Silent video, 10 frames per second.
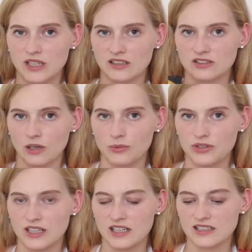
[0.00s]
stubborn
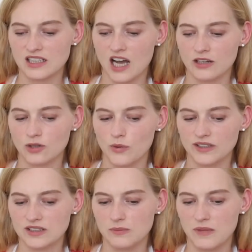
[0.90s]
and is not going
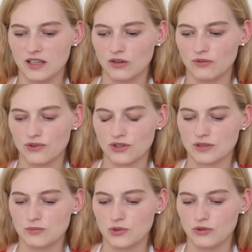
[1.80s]
to make the first
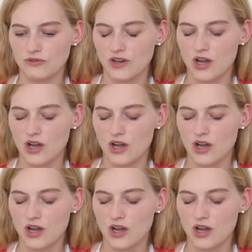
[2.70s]
move